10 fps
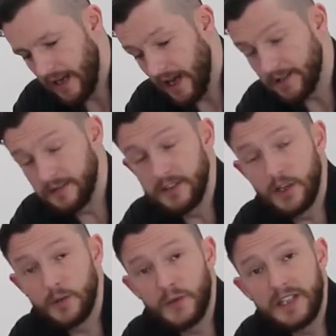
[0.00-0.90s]

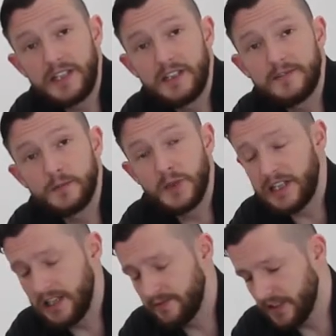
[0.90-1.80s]

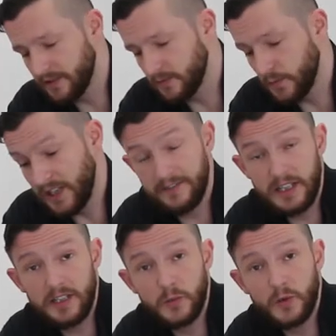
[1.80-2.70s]
We're
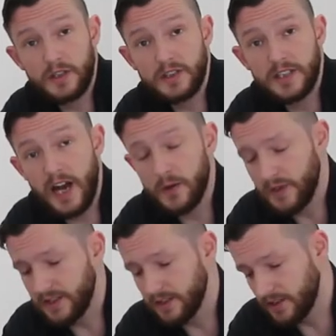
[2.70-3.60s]
living in a world now
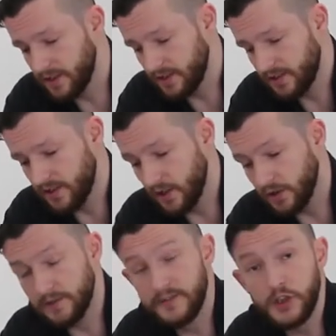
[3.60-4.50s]
when there's
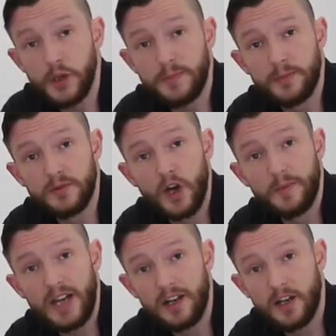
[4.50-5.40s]
lots of new people
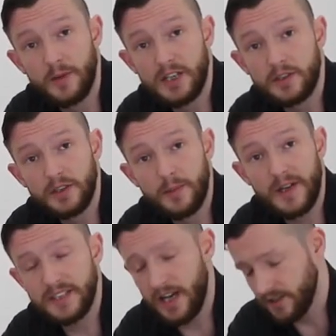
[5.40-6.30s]
coming to the
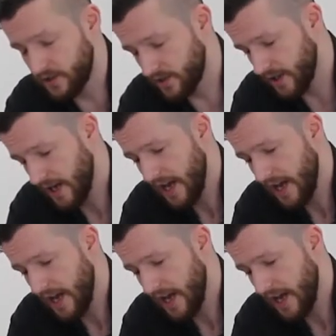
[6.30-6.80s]
massage,